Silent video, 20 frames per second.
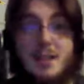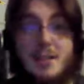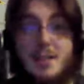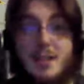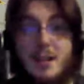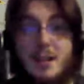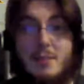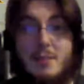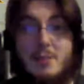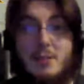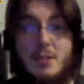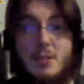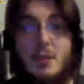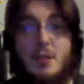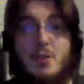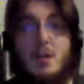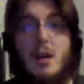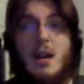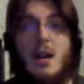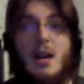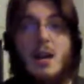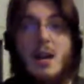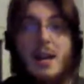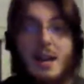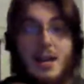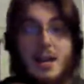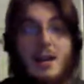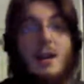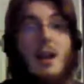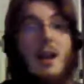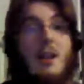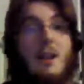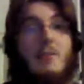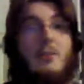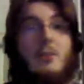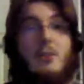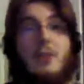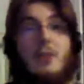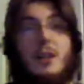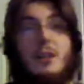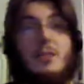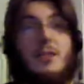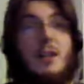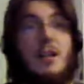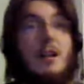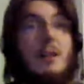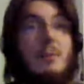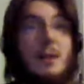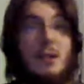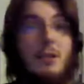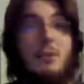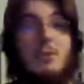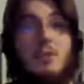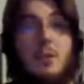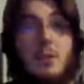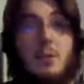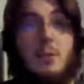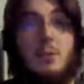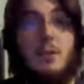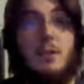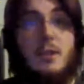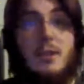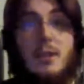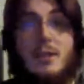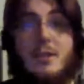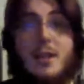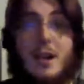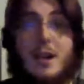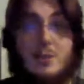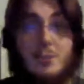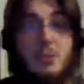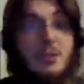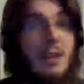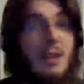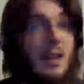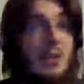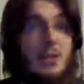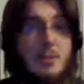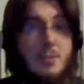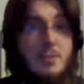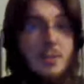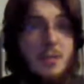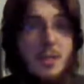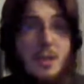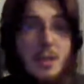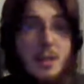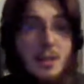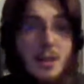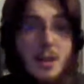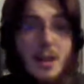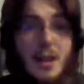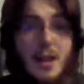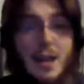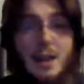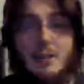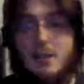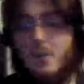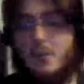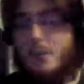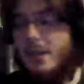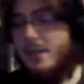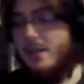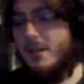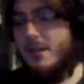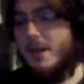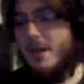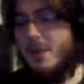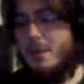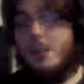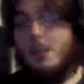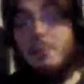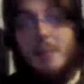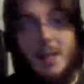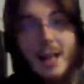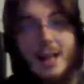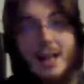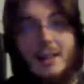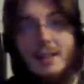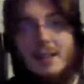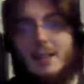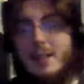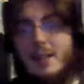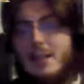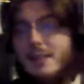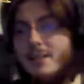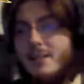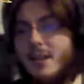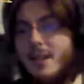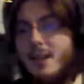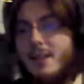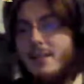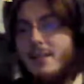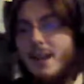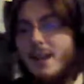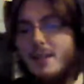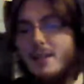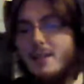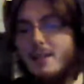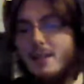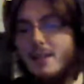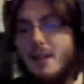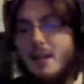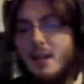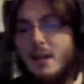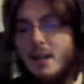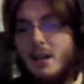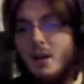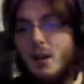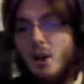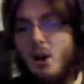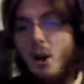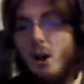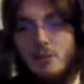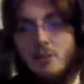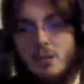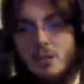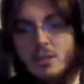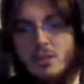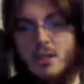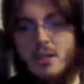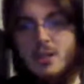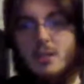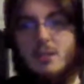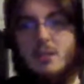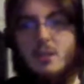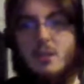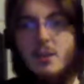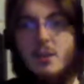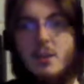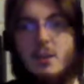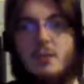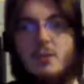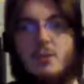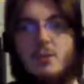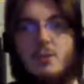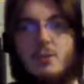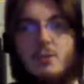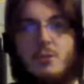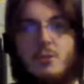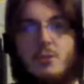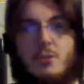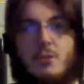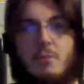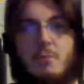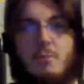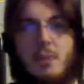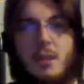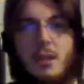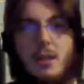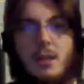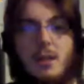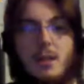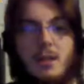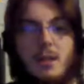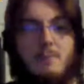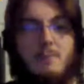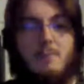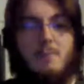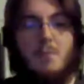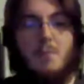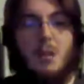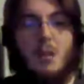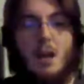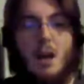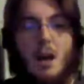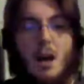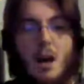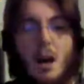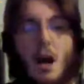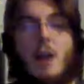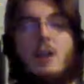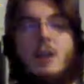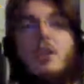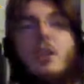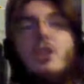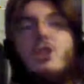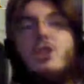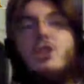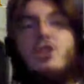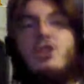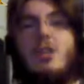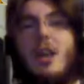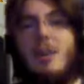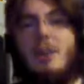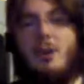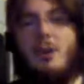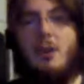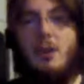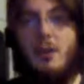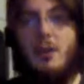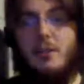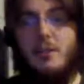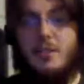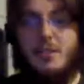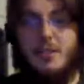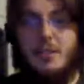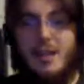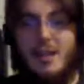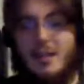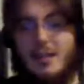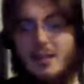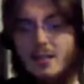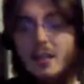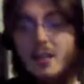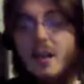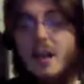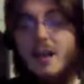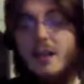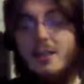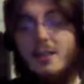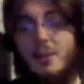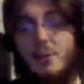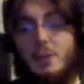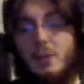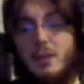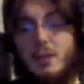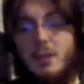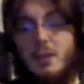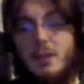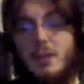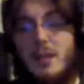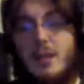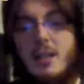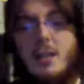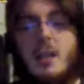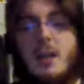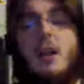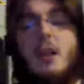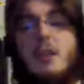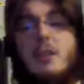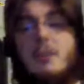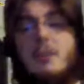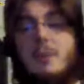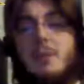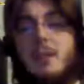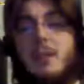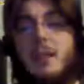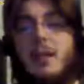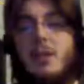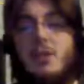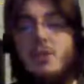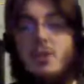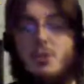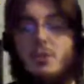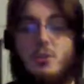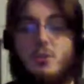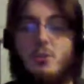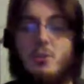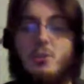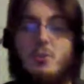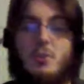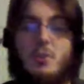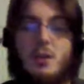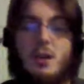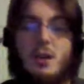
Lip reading: time. So in a fortnight's time, I'll do another one of these, and we'll catch up and see how this went. But the plan is that Horace is going to be another step along this ladder that will lead ultimately to